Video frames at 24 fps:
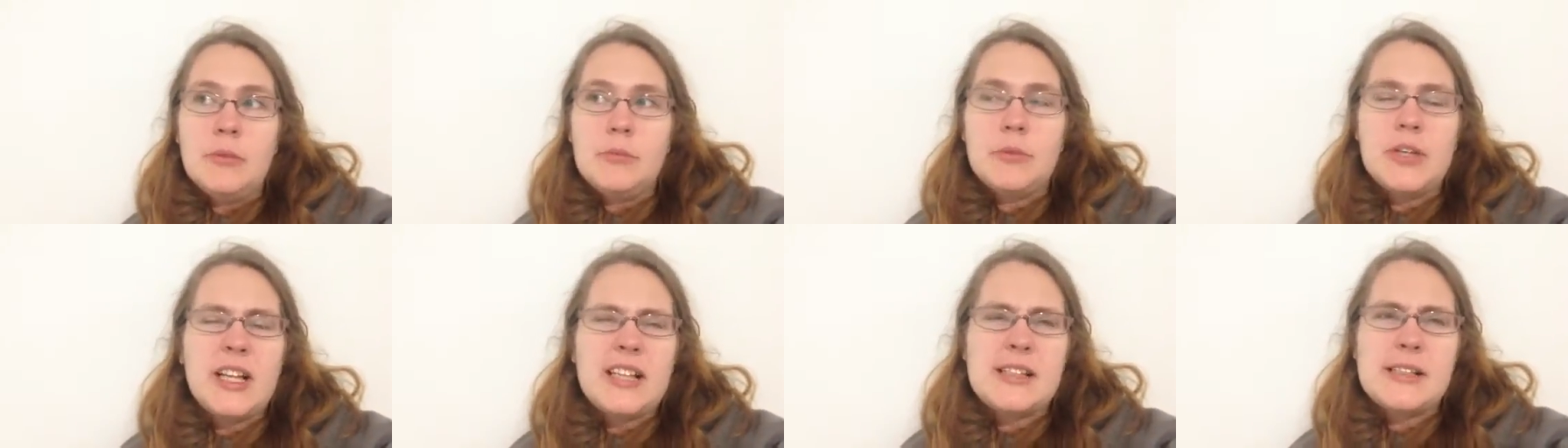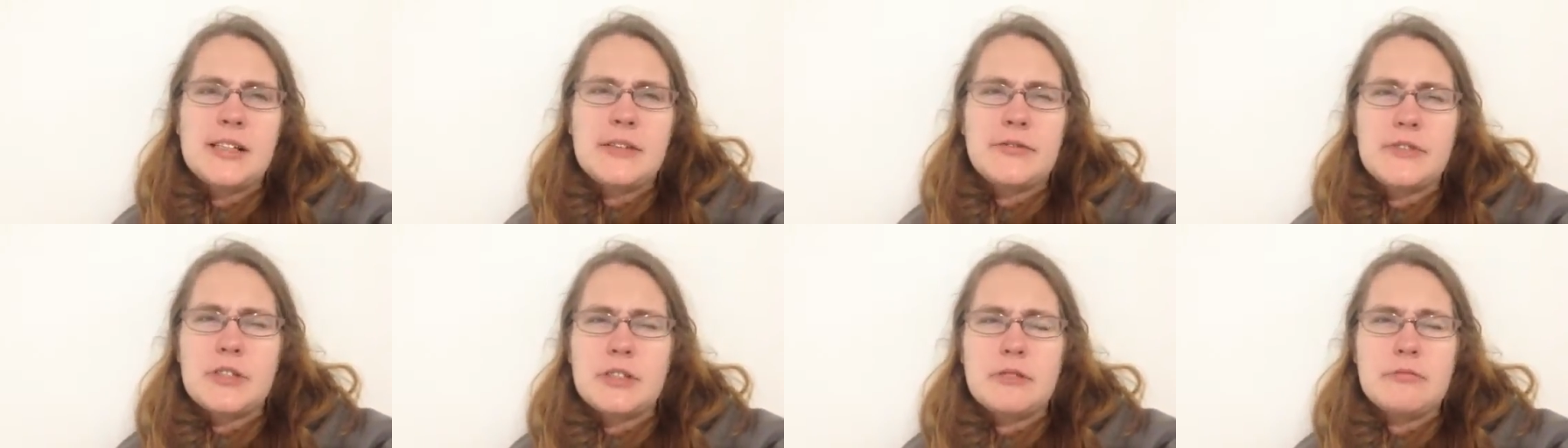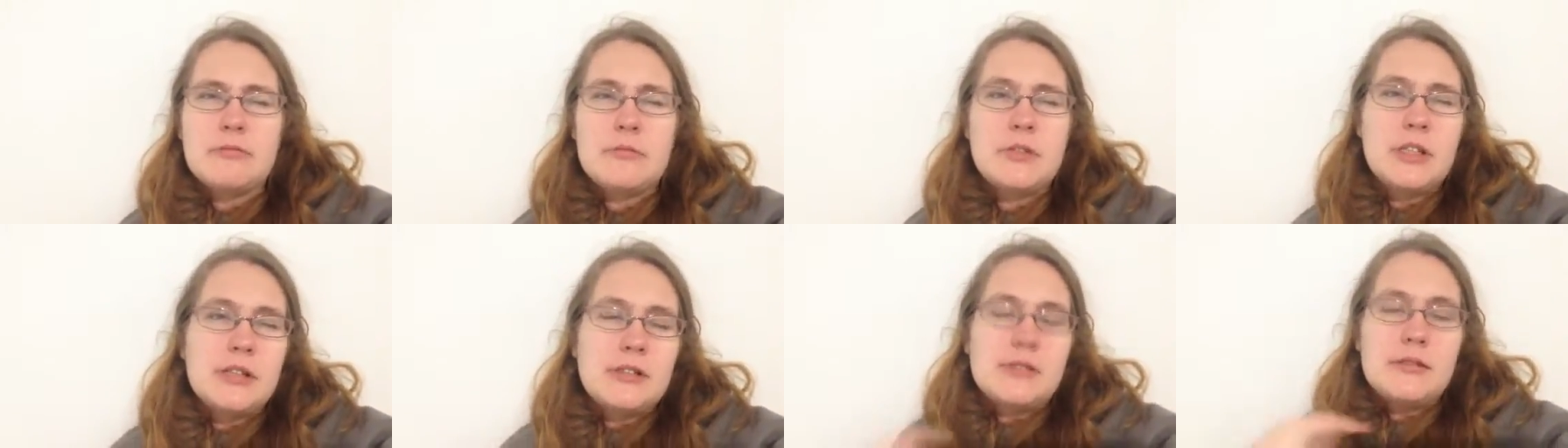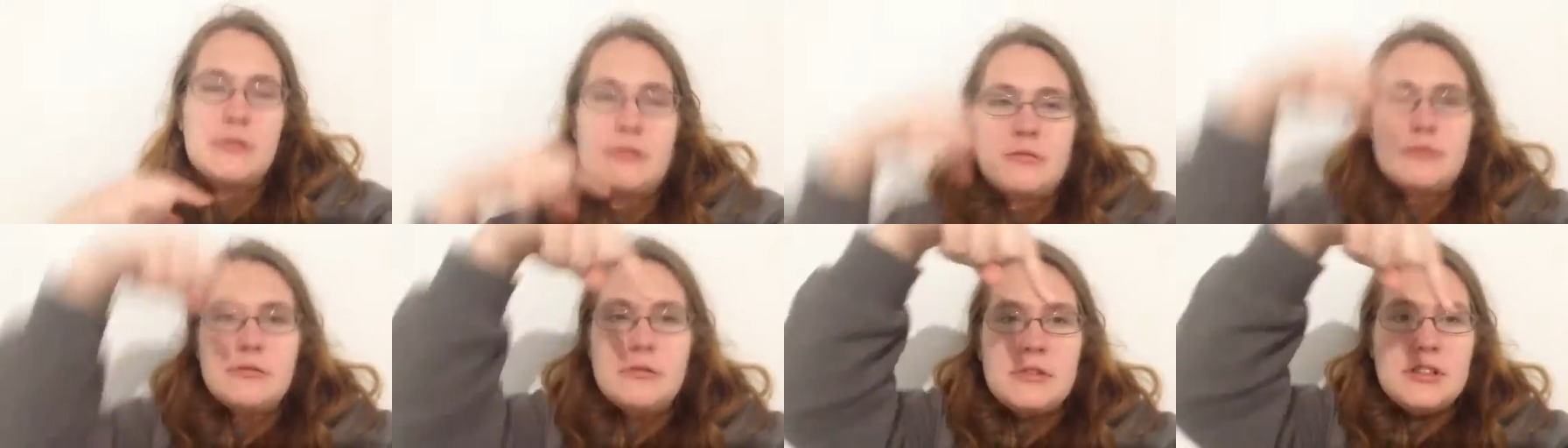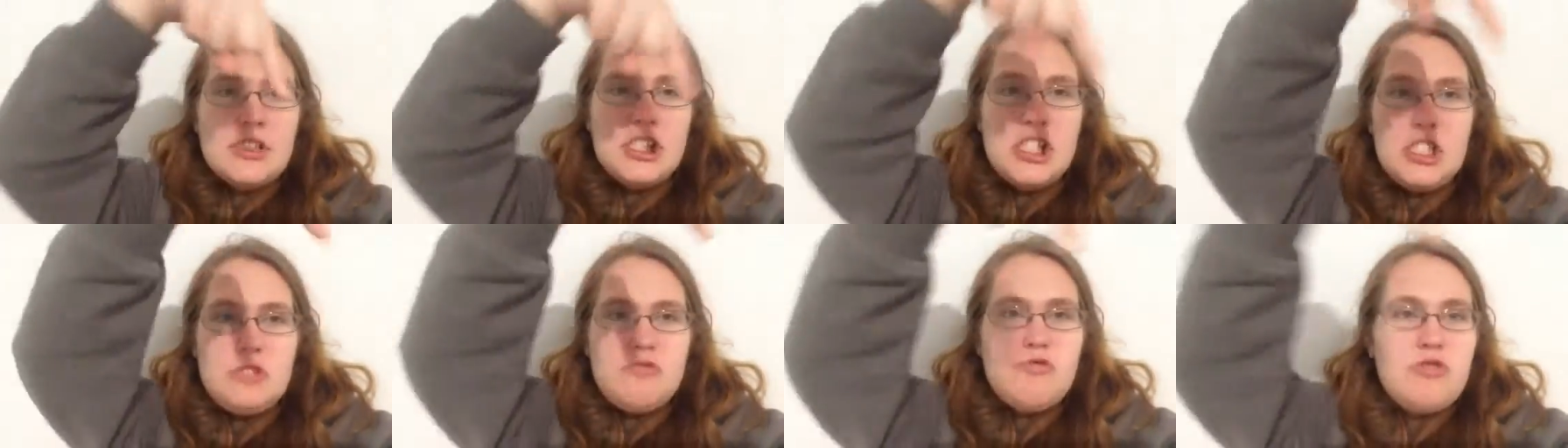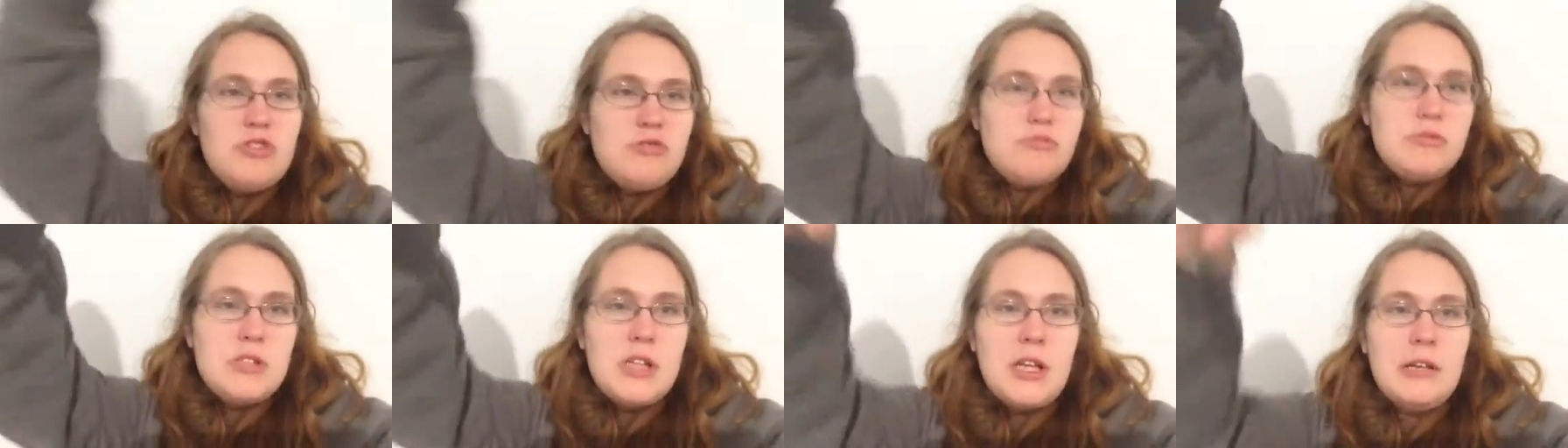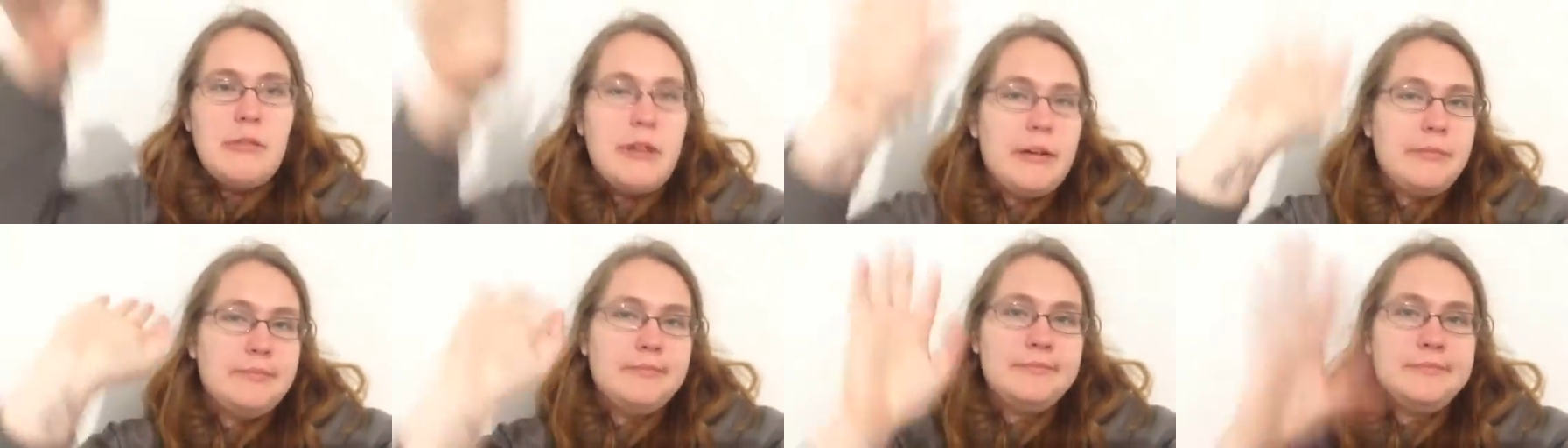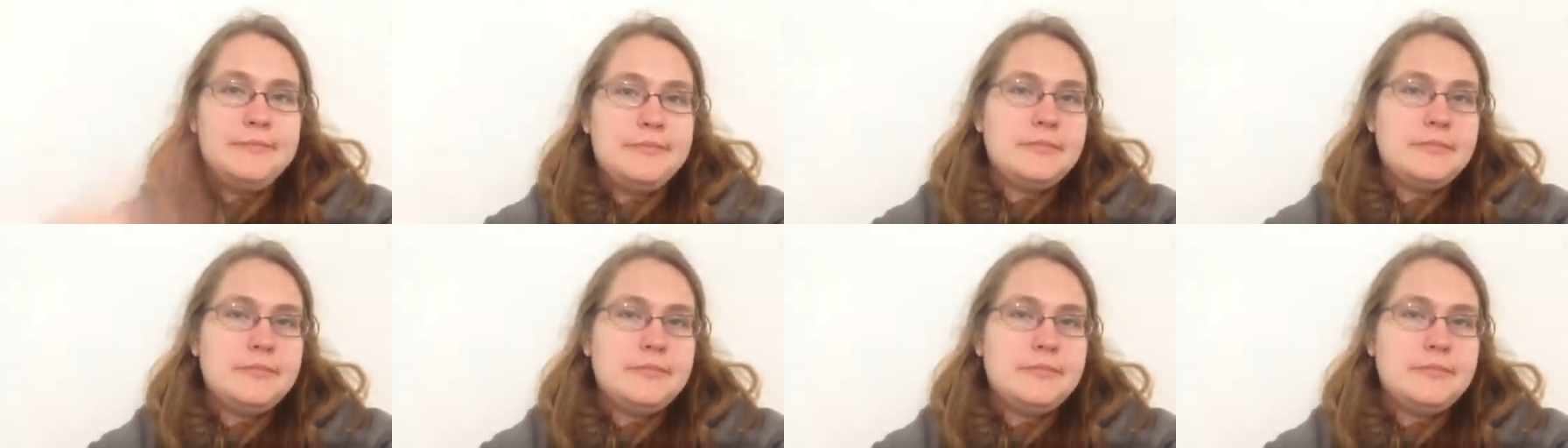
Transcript: But that's a different, that's, anyway,